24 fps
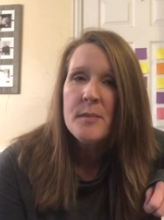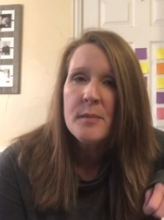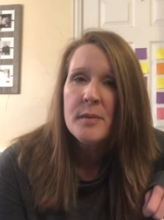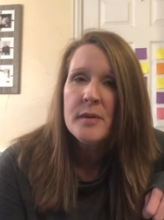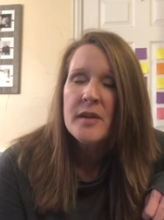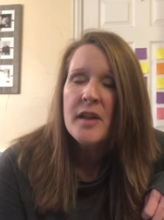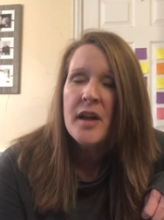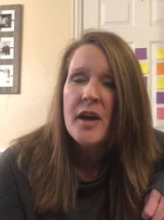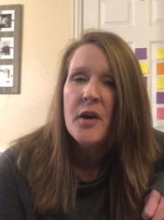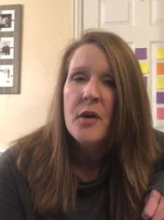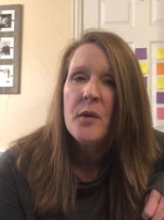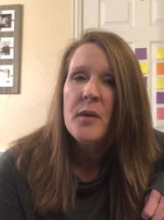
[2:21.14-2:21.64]

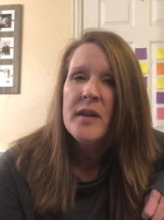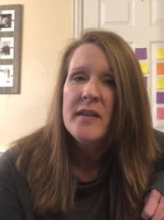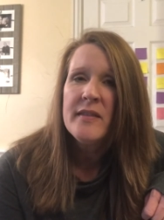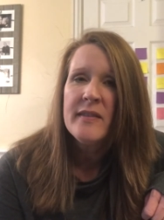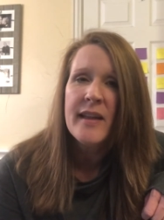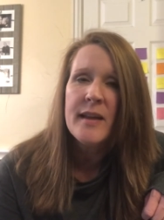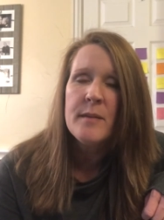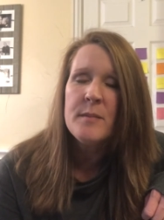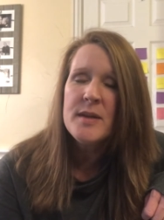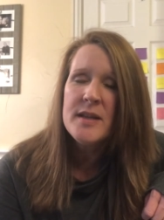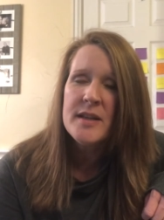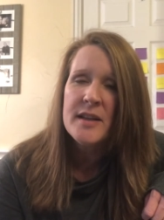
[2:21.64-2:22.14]
below and
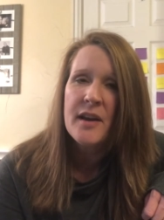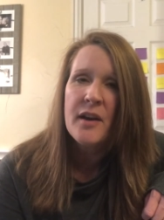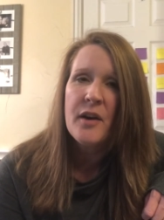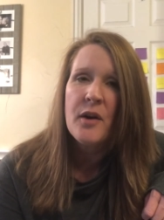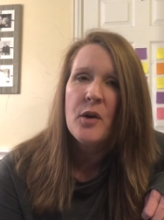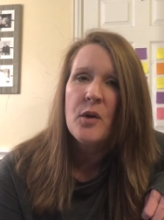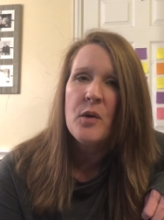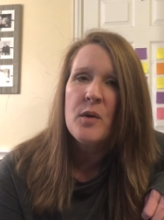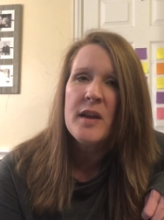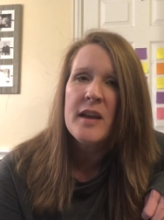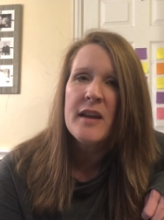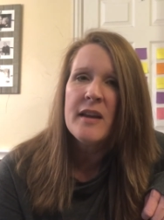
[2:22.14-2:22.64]
let me
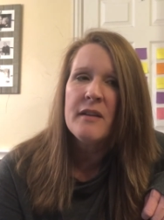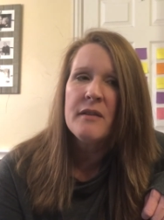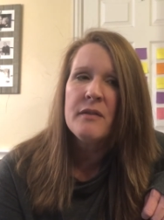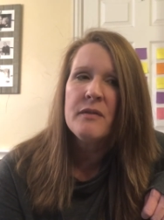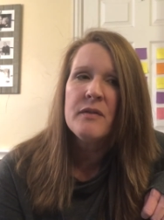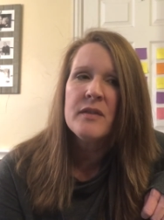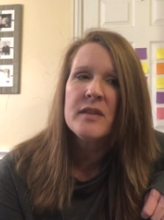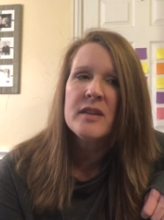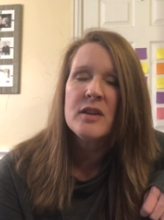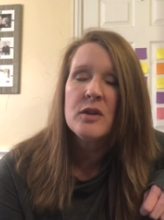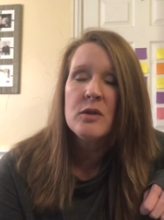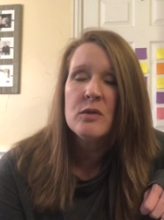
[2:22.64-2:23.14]
know if
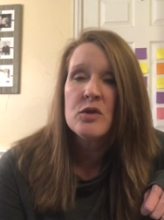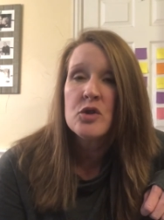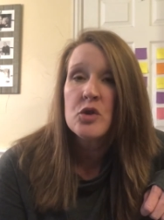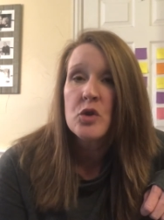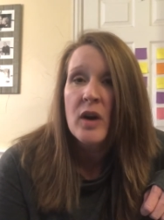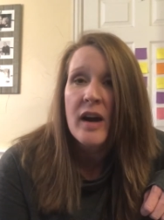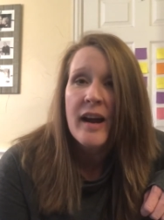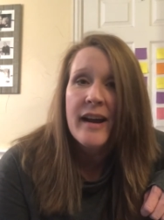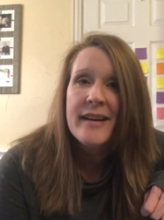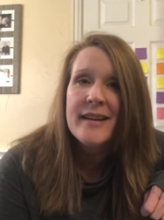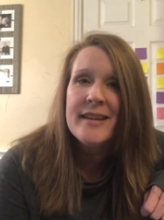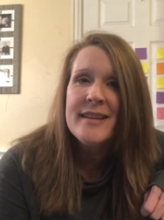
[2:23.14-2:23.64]
you
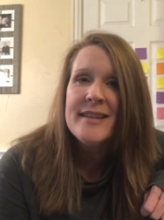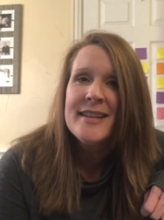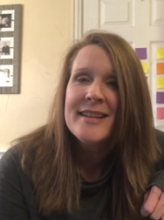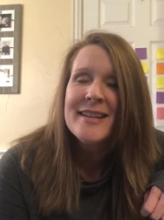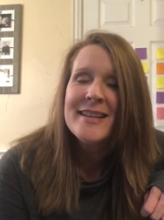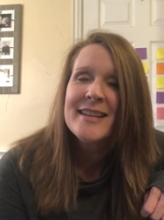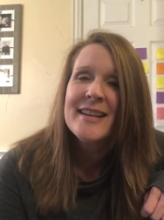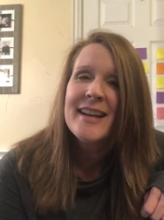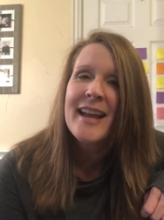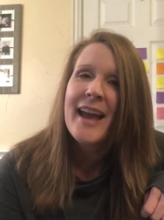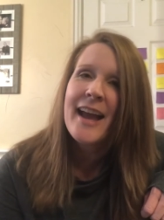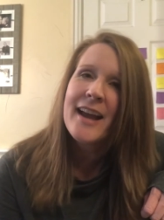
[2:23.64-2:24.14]
tried it
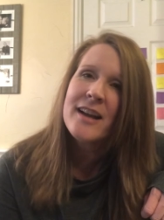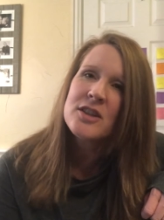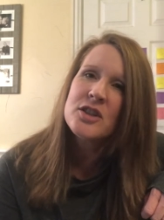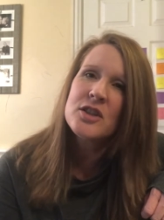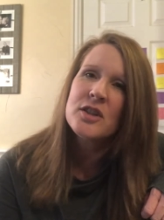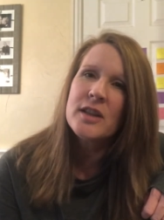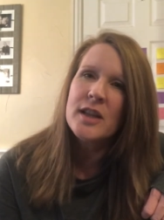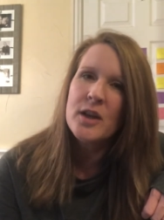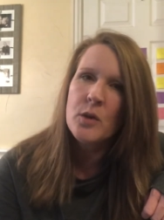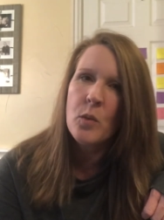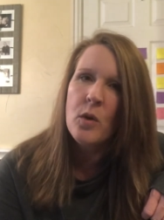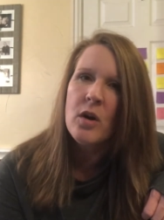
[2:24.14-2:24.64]
and it
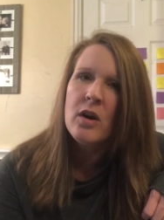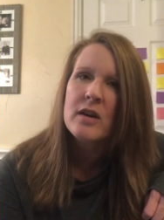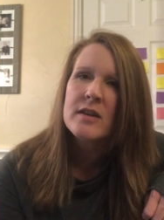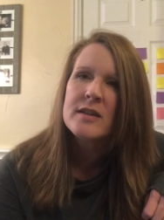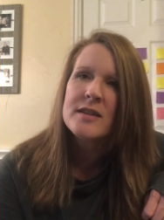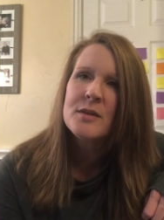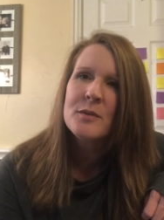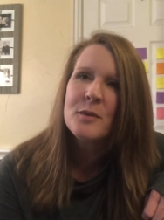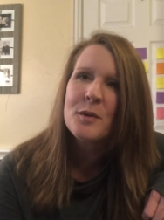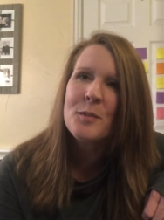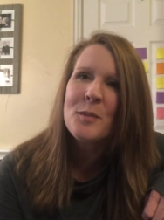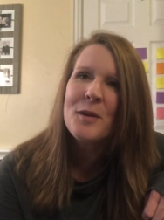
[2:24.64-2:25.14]
actually worked.
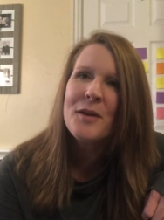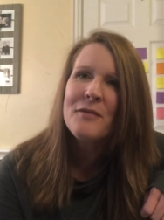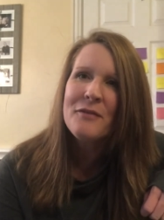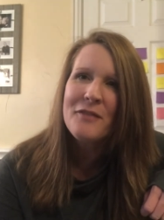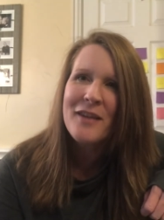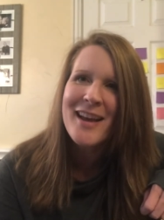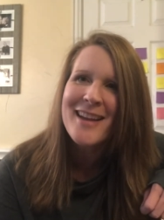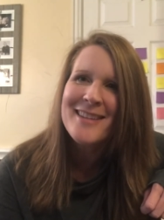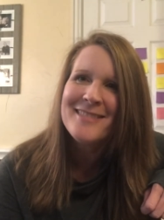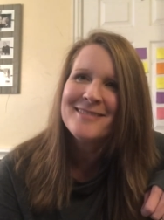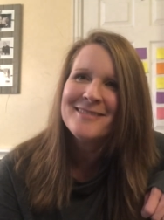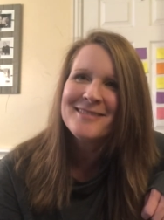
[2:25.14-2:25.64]
It would be
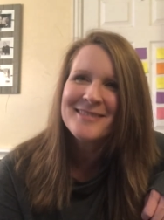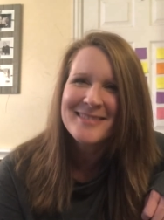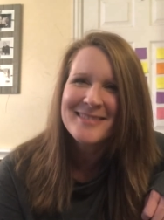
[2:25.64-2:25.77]
fun.